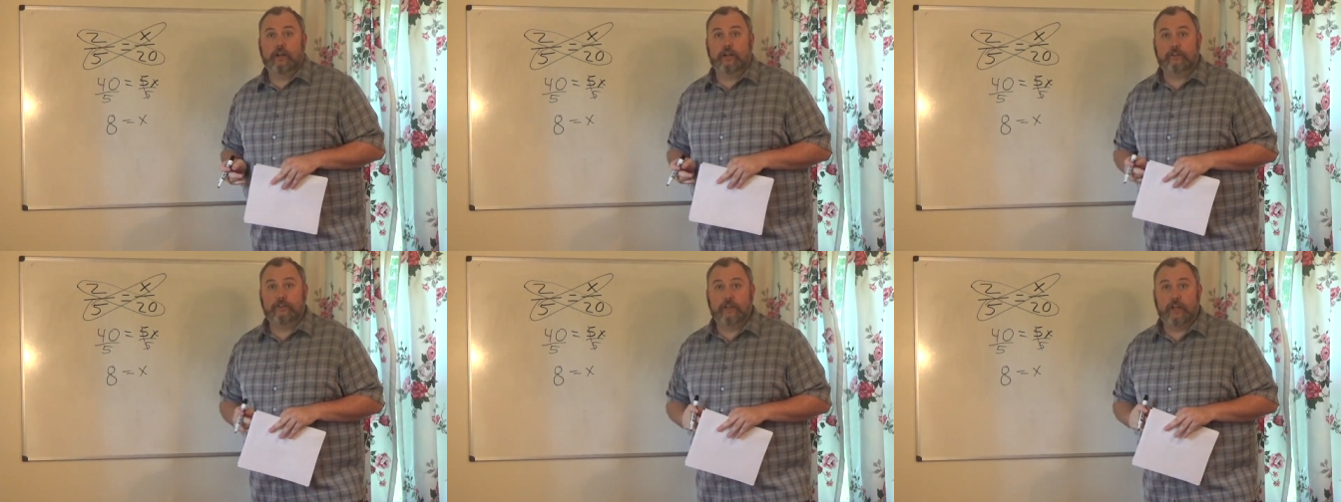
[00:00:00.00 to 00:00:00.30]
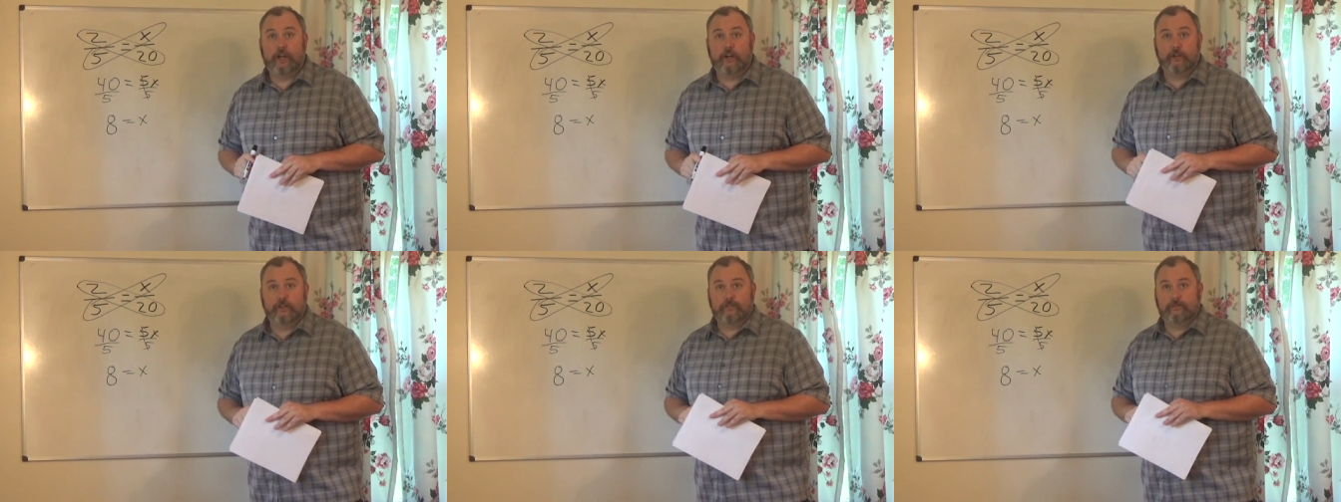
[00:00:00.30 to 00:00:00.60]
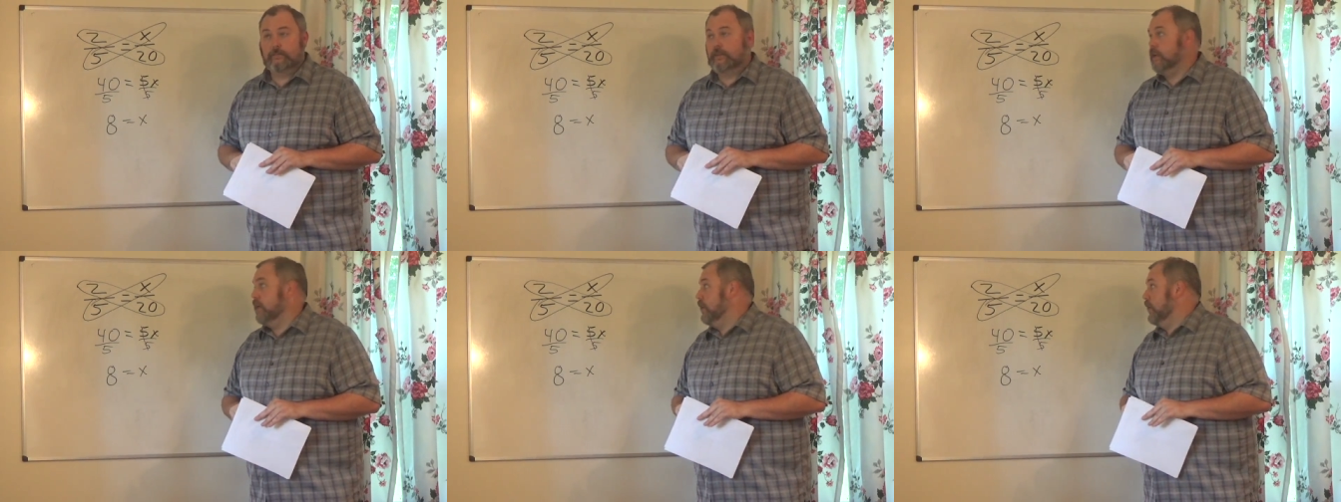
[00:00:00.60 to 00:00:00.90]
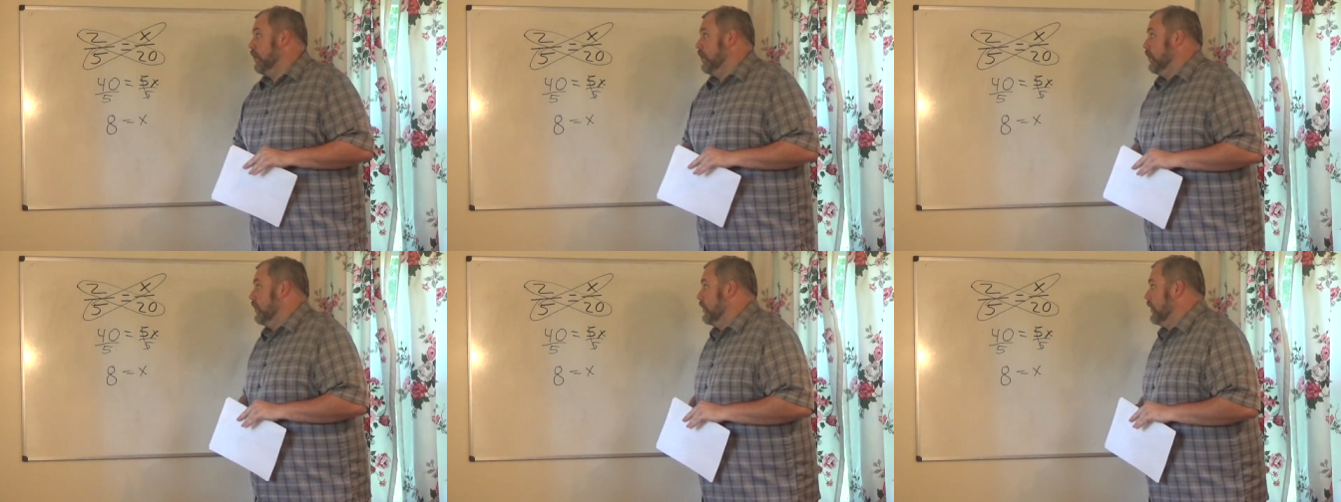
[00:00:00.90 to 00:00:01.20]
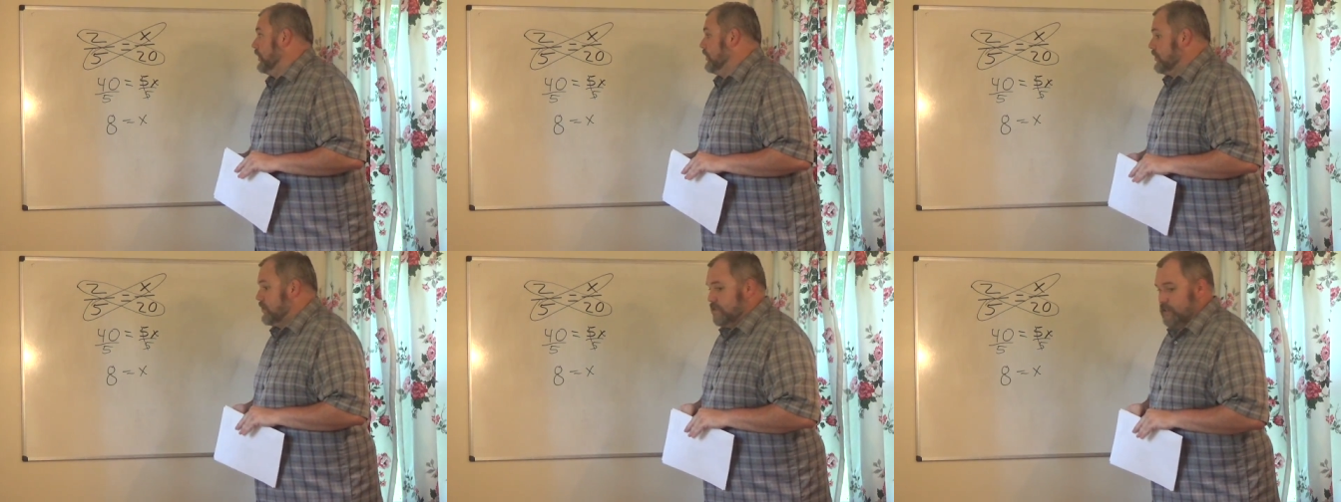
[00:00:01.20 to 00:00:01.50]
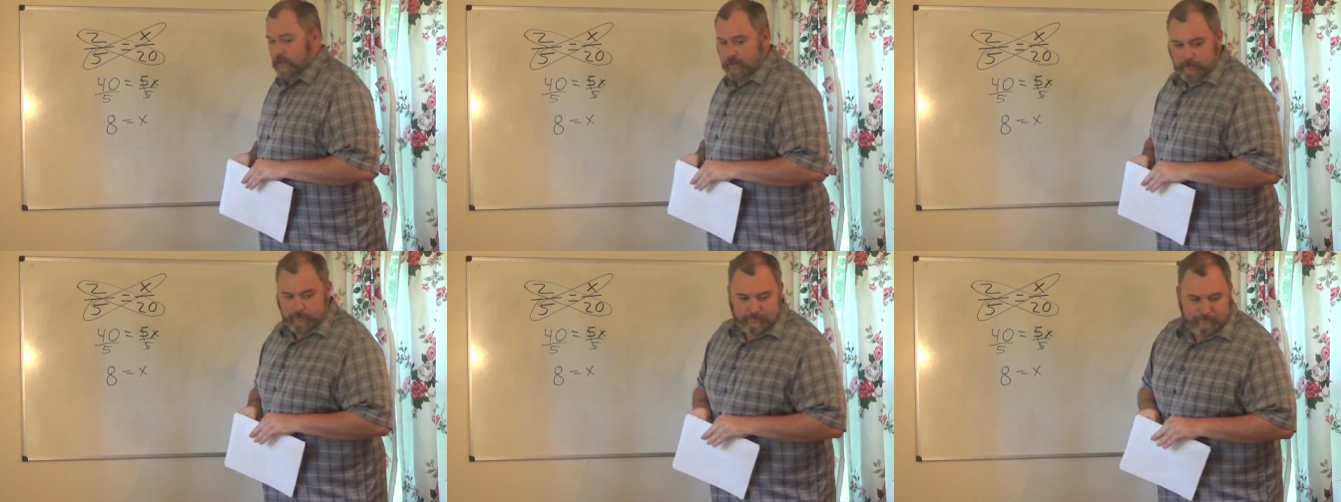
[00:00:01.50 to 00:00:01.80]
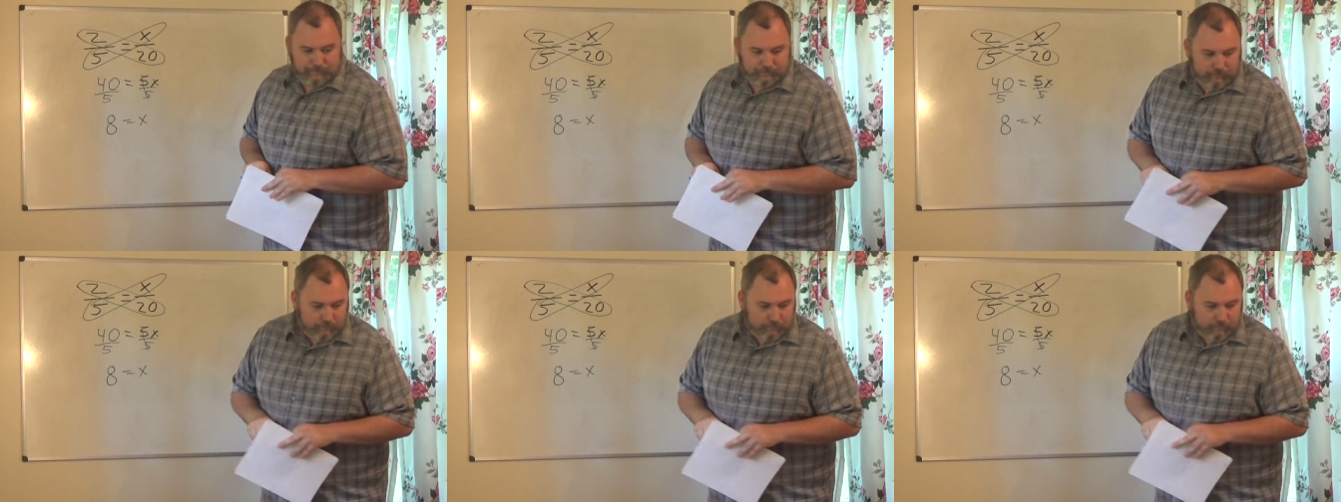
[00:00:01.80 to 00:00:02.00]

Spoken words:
unknown. Alright, so